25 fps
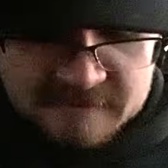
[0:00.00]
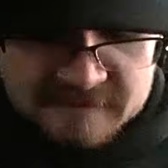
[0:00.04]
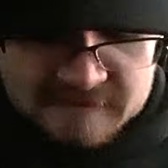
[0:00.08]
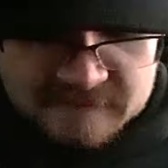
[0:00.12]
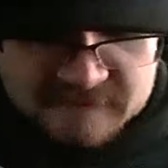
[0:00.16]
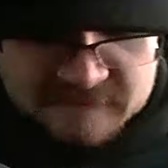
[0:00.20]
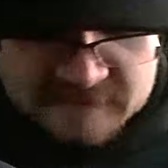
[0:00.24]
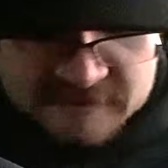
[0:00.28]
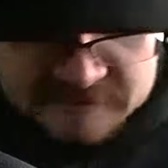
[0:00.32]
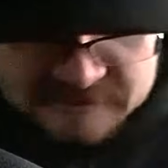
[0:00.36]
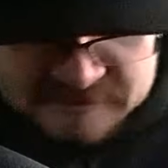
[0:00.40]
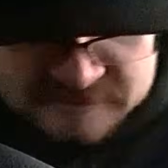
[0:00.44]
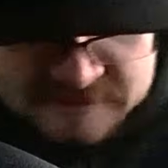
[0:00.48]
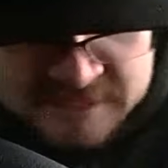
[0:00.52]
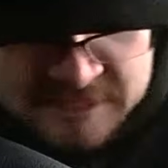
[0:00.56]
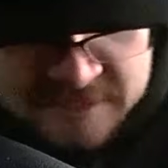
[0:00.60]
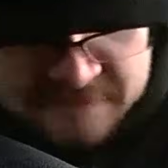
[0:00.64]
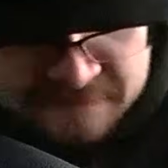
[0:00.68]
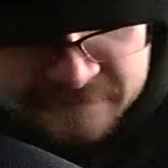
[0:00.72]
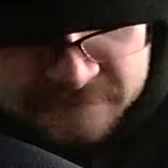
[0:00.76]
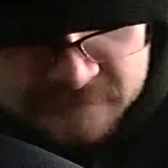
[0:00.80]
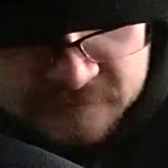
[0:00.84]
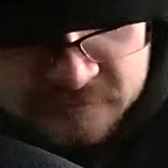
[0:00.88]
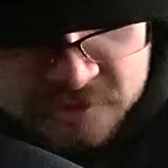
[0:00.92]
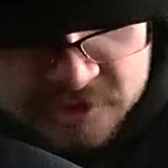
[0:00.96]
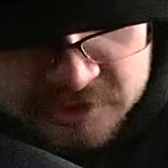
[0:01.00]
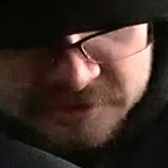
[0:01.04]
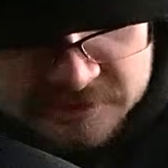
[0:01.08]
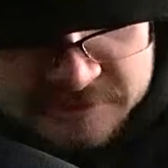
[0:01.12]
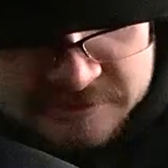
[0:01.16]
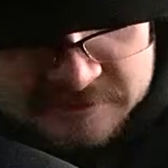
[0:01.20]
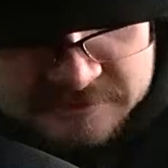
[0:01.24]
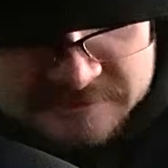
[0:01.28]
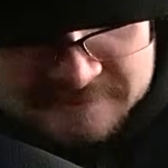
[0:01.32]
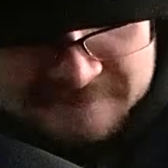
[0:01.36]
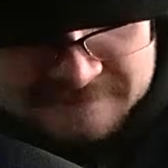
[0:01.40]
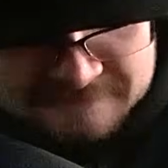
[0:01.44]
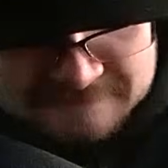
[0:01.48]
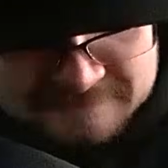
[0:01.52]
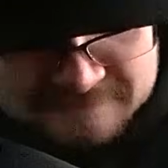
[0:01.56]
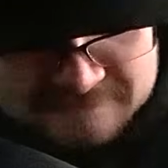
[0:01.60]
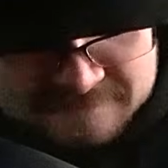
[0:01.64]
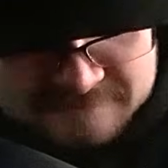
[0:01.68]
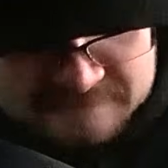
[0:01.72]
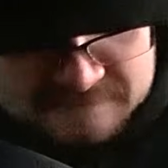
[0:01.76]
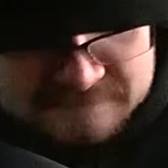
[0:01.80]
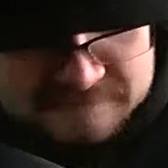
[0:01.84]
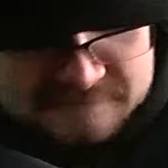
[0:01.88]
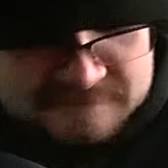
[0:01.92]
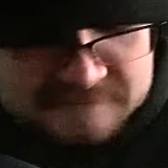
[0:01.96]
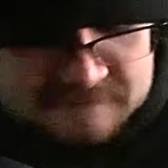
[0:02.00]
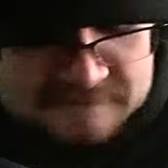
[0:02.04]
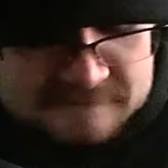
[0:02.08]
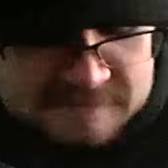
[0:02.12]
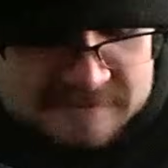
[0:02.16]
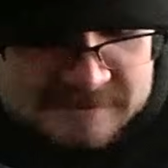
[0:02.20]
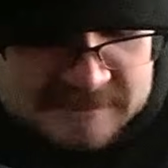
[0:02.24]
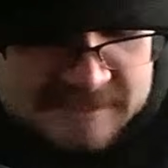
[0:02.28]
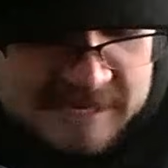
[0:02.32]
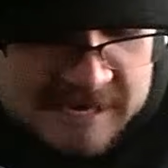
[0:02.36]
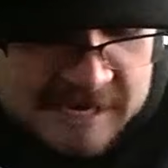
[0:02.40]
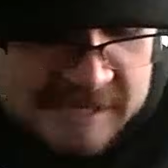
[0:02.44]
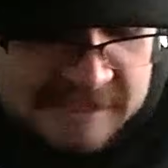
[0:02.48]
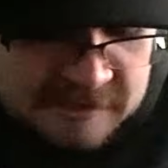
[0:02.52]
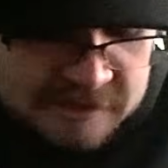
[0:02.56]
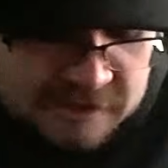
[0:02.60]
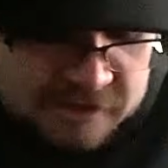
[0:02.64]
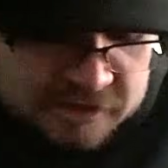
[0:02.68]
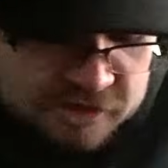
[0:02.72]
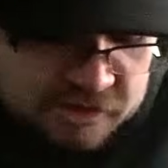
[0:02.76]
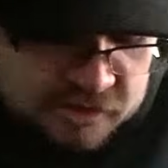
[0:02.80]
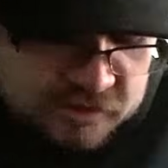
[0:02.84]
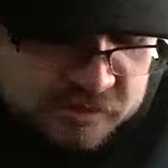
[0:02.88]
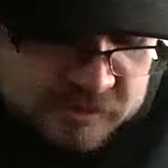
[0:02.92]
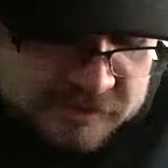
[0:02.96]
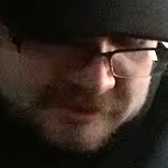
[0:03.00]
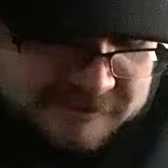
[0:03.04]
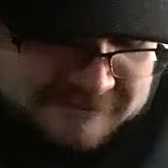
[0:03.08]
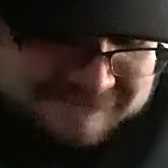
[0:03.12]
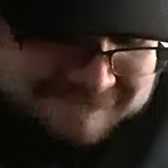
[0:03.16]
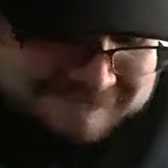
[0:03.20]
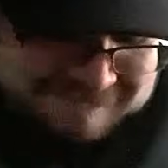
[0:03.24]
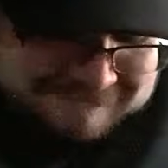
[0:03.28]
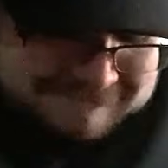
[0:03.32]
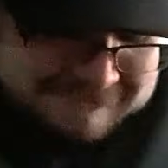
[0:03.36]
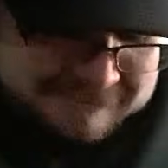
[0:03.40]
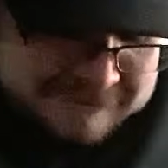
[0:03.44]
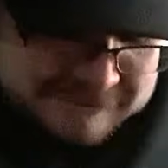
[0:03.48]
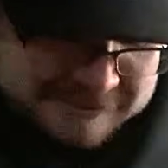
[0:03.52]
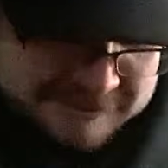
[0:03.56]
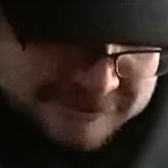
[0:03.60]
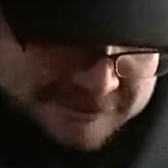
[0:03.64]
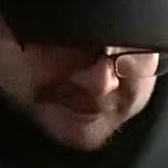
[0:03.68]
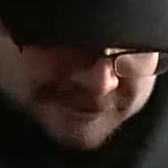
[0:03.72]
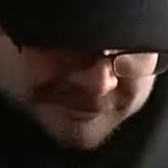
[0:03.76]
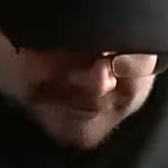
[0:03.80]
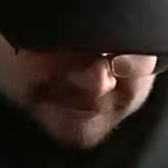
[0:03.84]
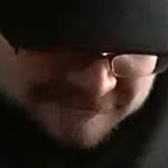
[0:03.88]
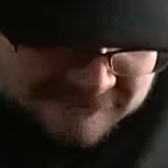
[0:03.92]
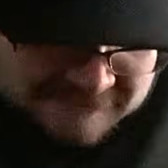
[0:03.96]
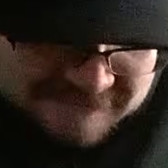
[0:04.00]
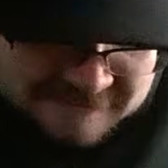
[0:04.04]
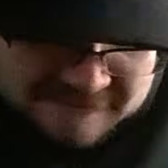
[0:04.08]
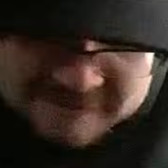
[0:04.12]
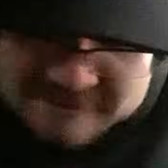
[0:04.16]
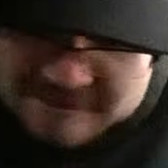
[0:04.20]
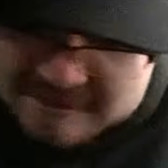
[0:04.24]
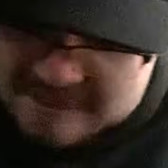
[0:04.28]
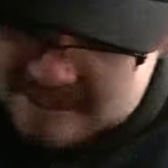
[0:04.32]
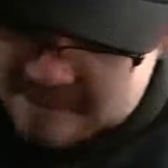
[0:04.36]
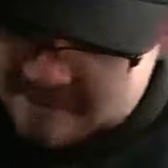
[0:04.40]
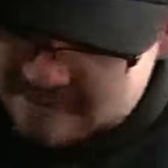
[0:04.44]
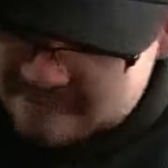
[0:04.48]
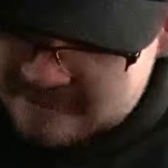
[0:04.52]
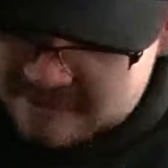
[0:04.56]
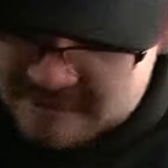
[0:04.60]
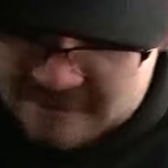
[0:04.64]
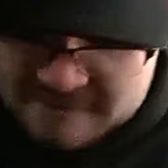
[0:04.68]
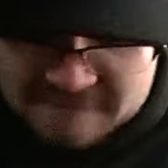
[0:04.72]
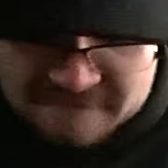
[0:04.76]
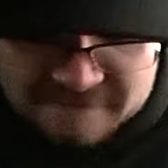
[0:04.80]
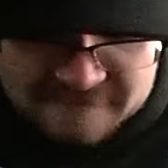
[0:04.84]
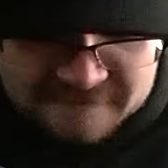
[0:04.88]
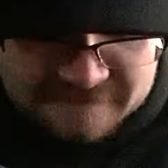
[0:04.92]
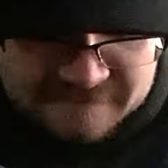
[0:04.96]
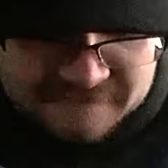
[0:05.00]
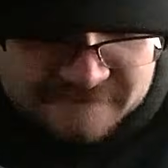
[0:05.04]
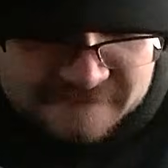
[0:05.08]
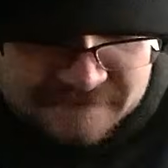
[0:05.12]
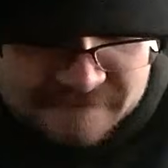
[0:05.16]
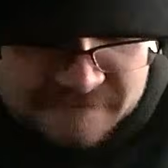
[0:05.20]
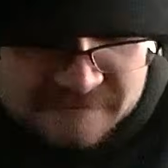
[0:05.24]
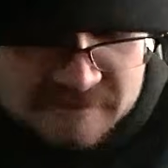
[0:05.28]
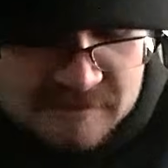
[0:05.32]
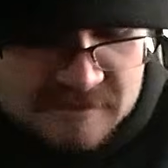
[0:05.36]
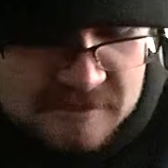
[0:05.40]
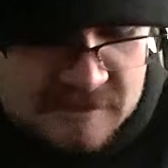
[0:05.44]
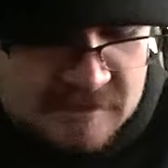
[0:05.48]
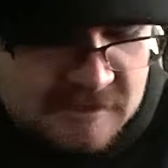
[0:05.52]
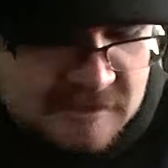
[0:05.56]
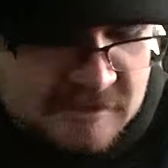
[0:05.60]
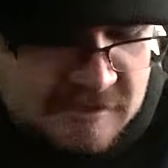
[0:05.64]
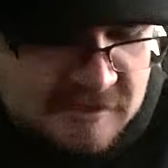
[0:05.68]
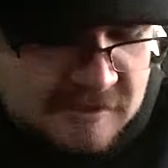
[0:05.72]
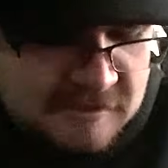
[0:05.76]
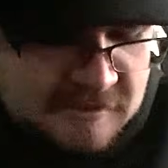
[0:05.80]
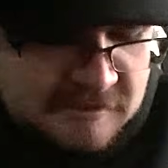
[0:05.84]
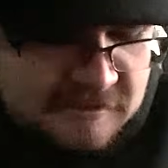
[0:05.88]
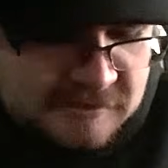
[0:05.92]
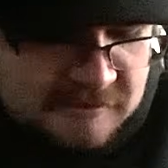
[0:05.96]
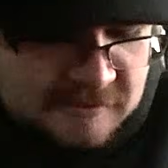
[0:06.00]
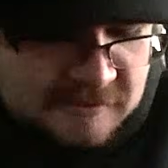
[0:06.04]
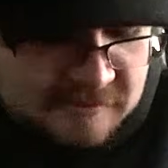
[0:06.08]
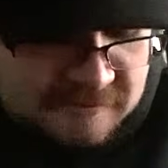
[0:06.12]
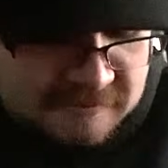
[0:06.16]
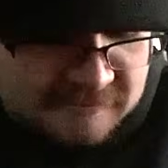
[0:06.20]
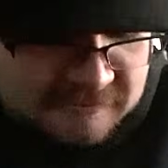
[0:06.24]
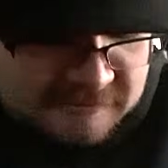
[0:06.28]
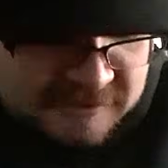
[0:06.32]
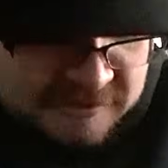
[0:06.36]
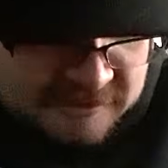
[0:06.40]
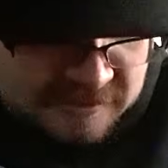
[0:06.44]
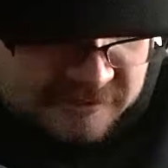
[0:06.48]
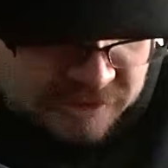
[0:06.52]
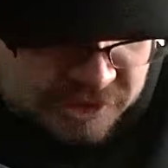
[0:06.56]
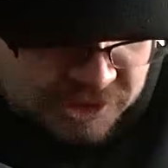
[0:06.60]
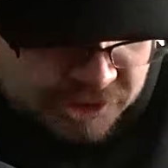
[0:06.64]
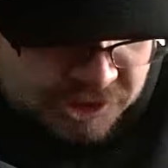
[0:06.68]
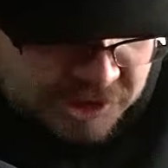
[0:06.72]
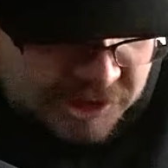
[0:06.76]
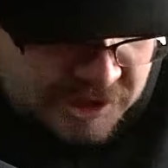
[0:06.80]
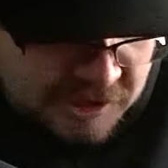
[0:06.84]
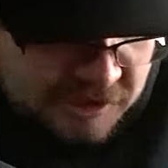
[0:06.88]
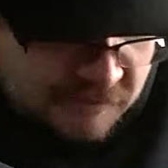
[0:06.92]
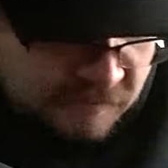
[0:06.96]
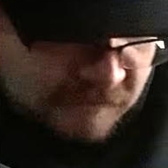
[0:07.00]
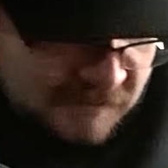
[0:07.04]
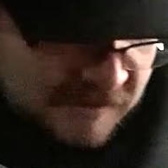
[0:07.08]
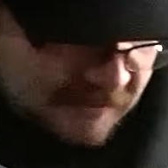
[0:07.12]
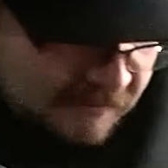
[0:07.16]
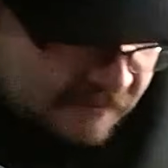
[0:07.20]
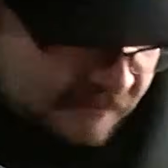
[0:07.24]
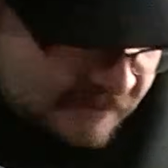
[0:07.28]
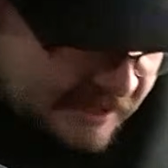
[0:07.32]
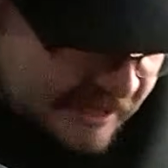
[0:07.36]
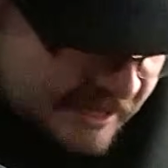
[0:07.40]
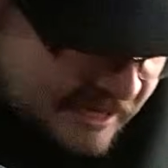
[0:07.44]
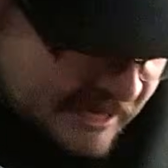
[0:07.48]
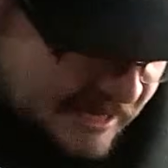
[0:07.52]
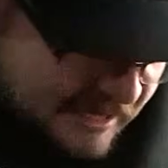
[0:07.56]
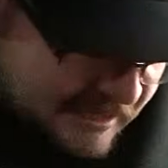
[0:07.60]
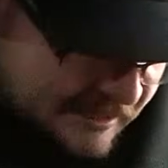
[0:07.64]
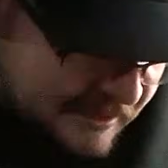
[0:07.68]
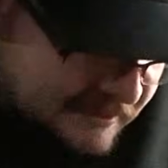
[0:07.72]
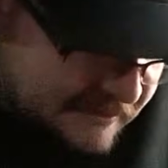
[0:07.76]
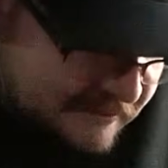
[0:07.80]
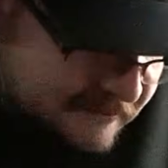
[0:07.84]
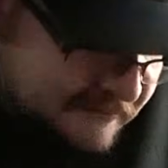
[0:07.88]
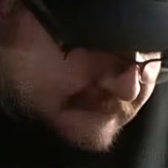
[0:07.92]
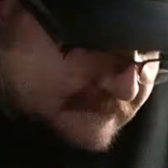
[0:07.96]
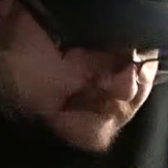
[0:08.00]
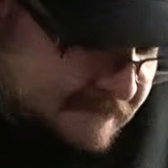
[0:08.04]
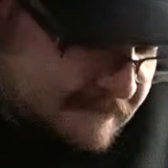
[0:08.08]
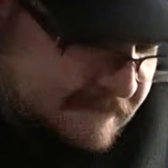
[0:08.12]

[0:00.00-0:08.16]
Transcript: This knife looked kind of cool. Ugh, get out of there. Let's get the sheath while we're at it.